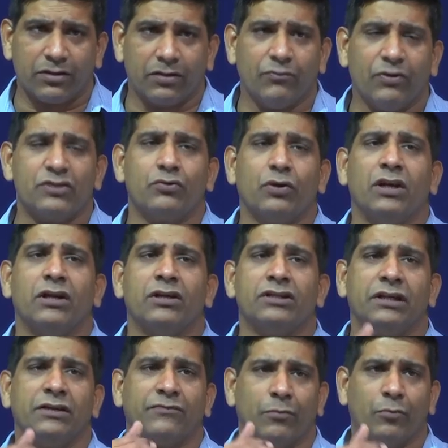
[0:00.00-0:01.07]
waste to
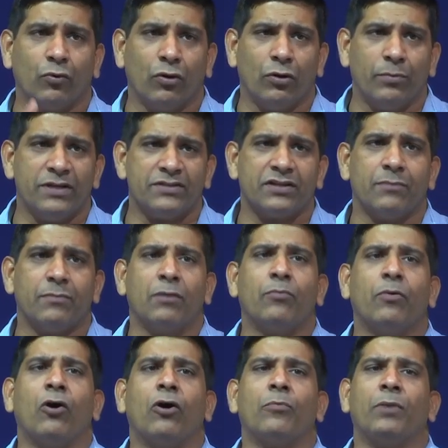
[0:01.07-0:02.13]
energy, from coal-based thermal
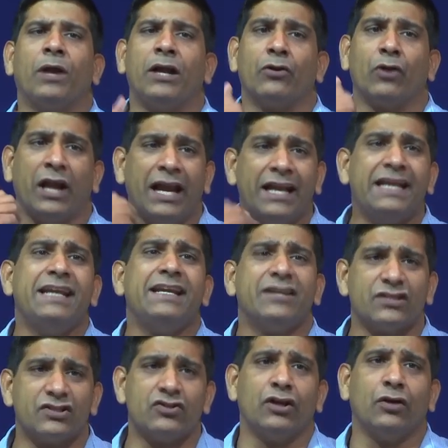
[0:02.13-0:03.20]
power plant or any
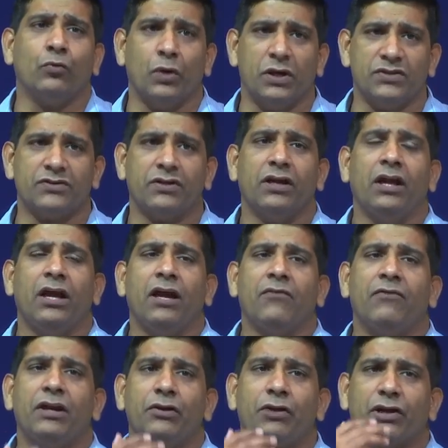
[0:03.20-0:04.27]
industrial waste,
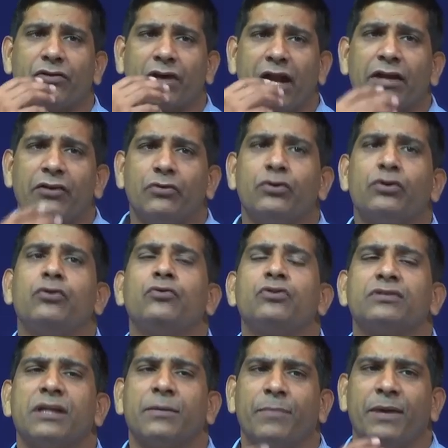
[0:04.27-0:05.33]
when you are trying to
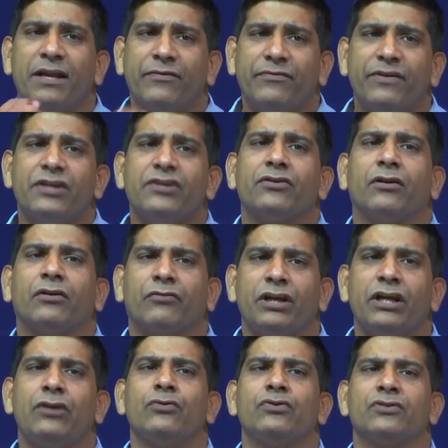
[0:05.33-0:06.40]
reduce the beneficial
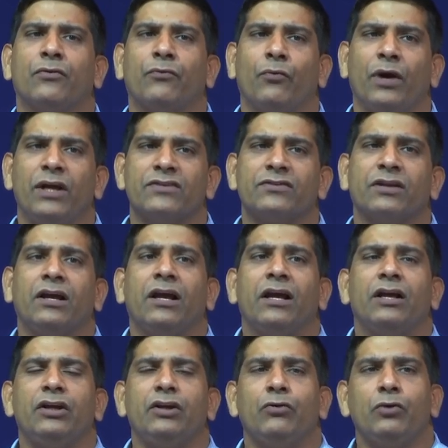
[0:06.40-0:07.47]
reuse of waste,
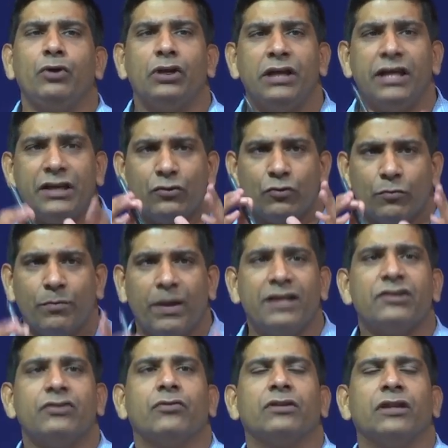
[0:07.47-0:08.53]
you need to make
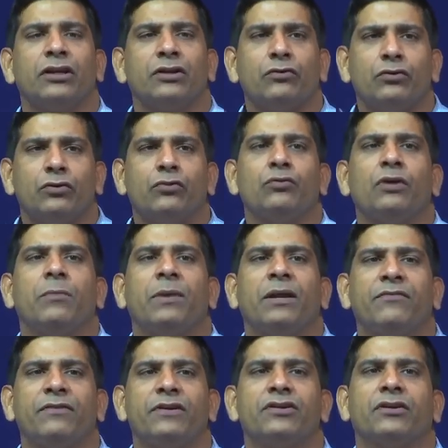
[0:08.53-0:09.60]
sure that you do a
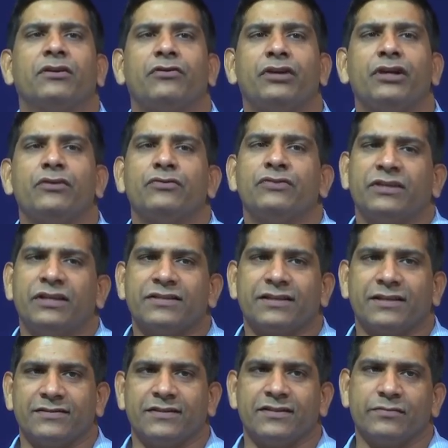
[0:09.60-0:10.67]
beneficial reuse
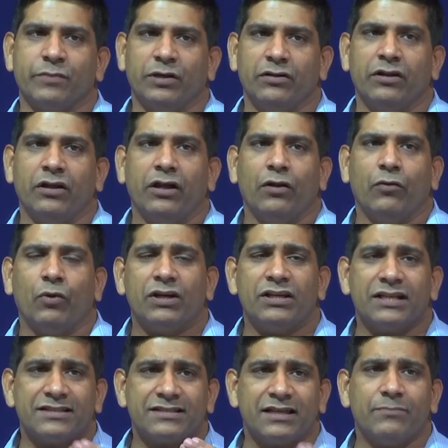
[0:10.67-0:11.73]
risk assessment. What
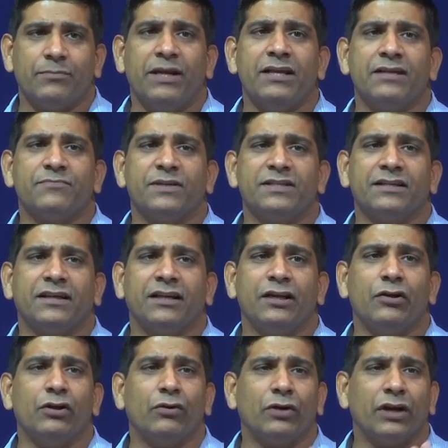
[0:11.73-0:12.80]
does that mean is basically
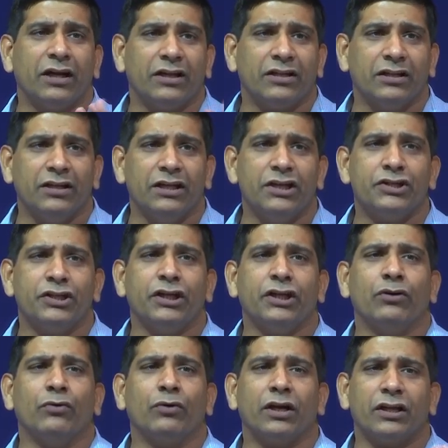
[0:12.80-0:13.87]
you're looking at the leaching,
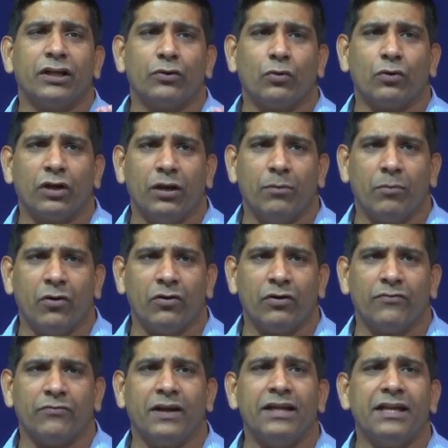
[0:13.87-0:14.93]
you look at the total amount
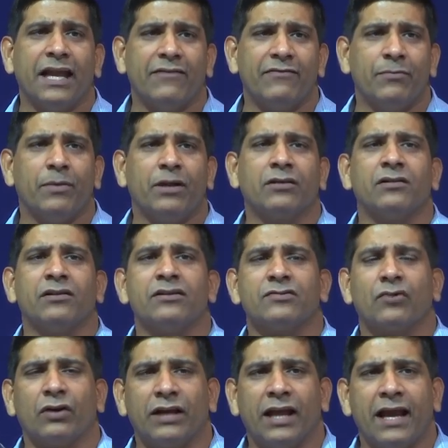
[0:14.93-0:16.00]
of any heavy metals,
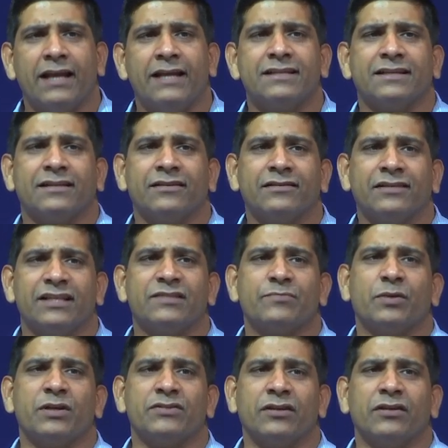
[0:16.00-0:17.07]
organics, other things
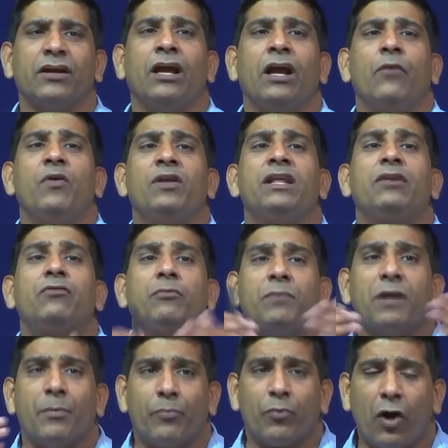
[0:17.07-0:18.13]
present, whether it will
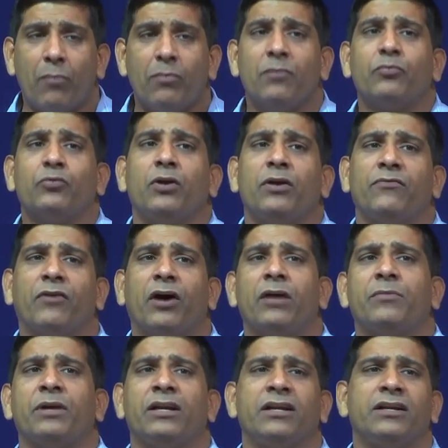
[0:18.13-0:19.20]
be a problem to
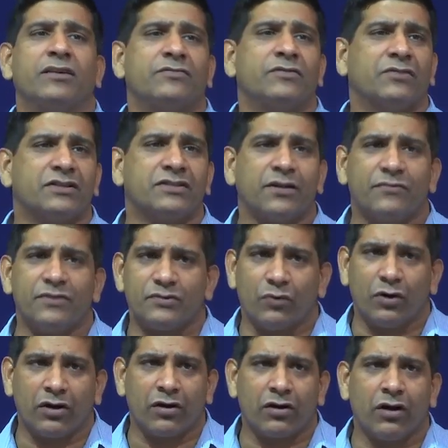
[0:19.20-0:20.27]
environment in terms of the surface
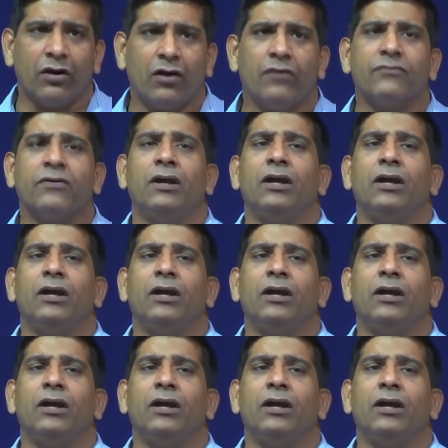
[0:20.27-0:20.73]
water runoff,